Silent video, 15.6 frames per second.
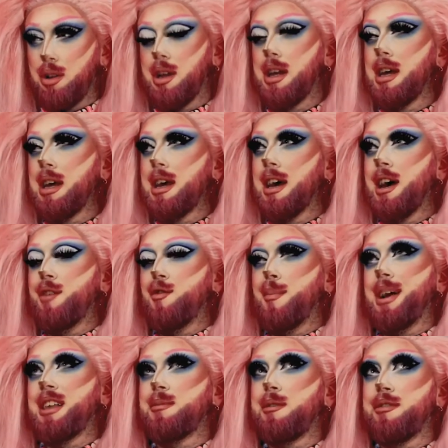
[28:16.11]
It
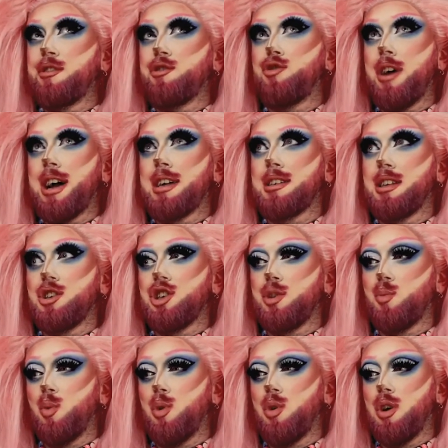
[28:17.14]
reminds me of a dress that she
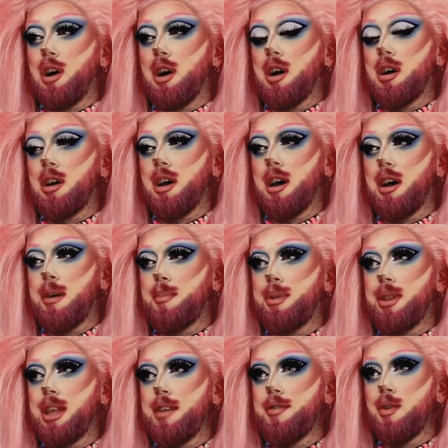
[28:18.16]
wore, I
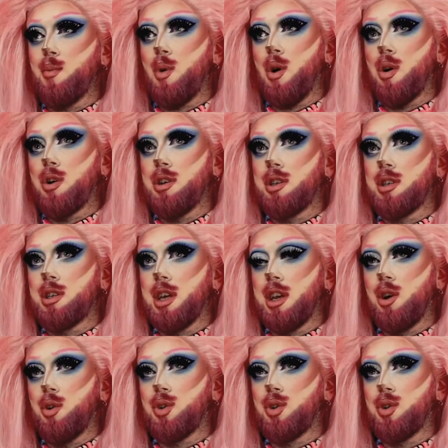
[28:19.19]
believe it was in All